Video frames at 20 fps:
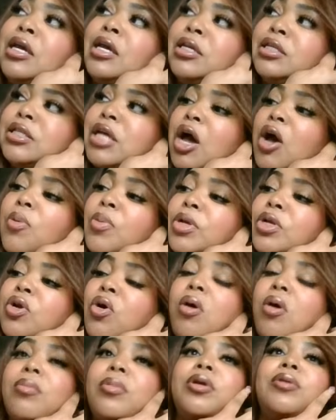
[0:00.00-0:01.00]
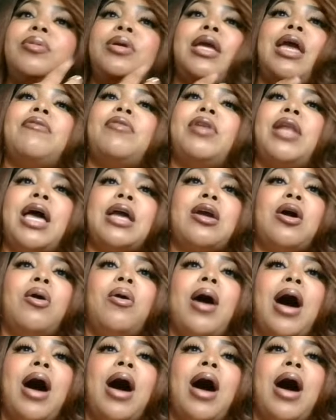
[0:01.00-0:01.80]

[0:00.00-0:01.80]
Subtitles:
So, but normally we have it like on